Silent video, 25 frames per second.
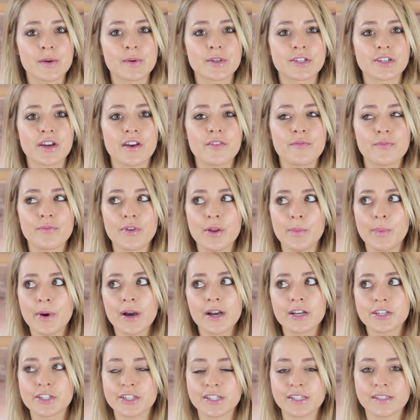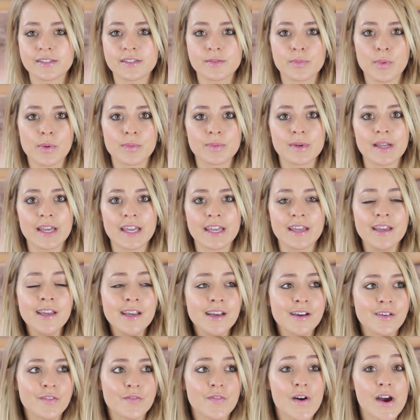which I've repurchased probably
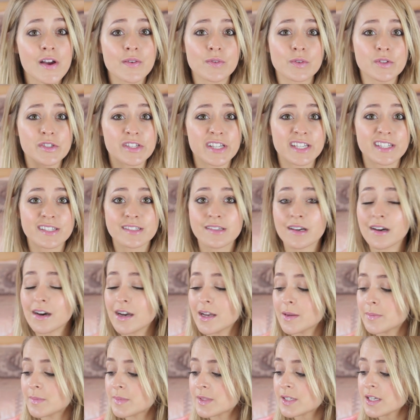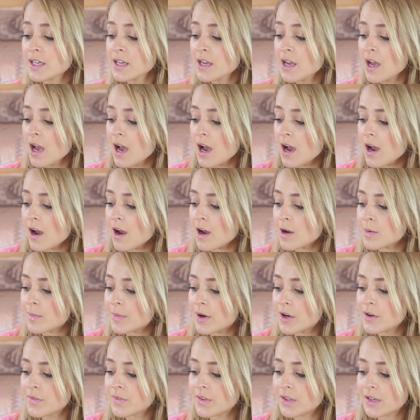5 or 6 times
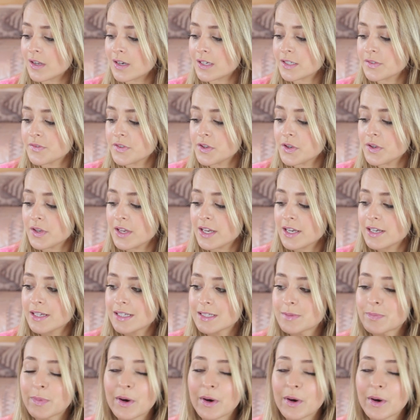over the last few years.